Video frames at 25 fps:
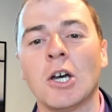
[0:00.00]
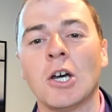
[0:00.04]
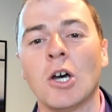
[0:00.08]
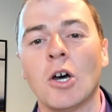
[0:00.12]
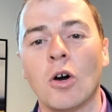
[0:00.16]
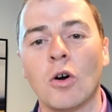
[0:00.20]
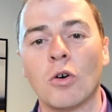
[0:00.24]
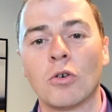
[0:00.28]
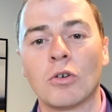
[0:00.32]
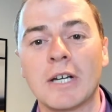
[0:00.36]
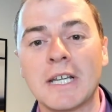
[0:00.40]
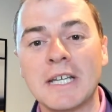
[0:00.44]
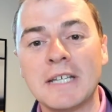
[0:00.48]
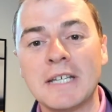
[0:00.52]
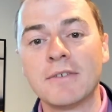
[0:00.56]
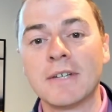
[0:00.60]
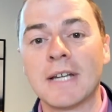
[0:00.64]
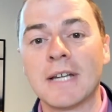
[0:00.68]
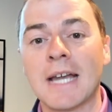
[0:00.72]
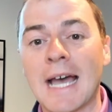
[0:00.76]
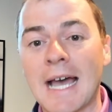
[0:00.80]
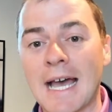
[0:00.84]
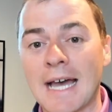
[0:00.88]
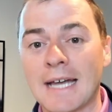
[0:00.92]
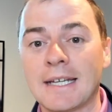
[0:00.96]
or even
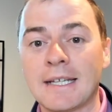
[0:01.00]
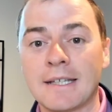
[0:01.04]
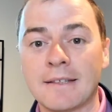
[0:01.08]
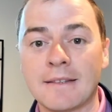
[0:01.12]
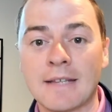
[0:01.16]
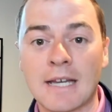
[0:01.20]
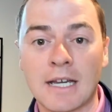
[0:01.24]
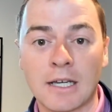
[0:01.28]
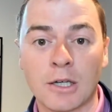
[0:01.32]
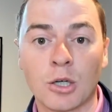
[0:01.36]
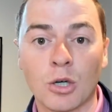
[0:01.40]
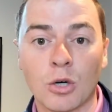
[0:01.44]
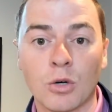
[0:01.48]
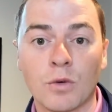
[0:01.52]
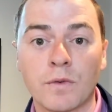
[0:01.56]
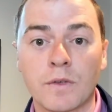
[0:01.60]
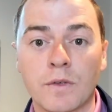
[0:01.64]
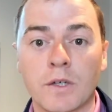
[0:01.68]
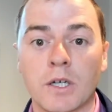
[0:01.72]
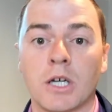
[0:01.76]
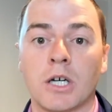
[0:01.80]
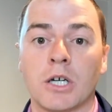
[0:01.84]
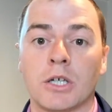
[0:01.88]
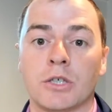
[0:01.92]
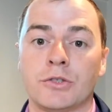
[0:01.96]
adding that golf
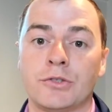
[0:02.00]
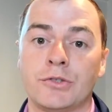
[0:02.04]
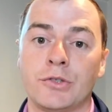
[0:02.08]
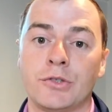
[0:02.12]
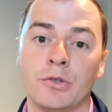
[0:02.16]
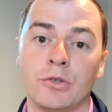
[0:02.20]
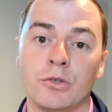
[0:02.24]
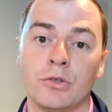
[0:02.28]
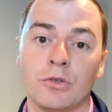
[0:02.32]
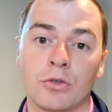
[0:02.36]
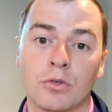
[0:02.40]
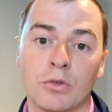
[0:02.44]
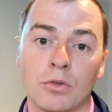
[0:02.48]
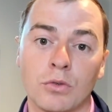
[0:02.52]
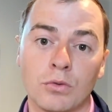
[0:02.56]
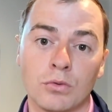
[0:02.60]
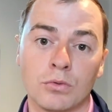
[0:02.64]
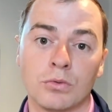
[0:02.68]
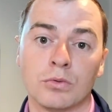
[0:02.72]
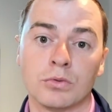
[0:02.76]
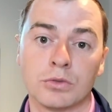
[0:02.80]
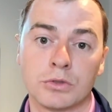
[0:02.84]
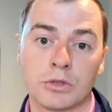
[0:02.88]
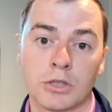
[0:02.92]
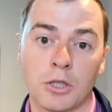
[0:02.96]
cart to your
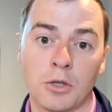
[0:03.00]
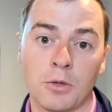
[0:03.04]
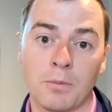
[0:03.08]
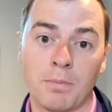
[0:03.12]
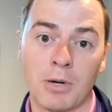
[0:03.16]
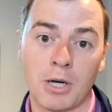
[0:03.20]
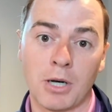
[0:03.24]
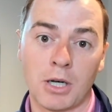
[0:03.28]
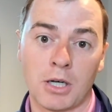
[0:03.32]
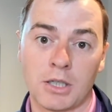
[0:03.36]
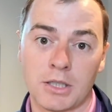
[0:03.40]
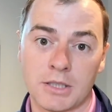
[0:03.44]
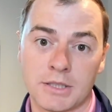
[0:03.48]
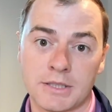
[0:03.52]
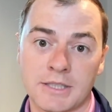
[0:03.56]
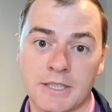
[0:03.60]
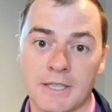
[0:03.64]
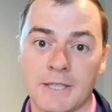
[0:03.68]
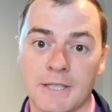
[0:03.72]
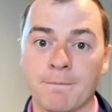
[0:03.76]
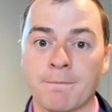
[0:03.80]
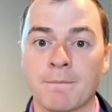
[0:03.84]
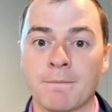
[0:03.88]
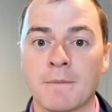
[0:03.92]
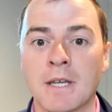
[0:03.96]
auto policy.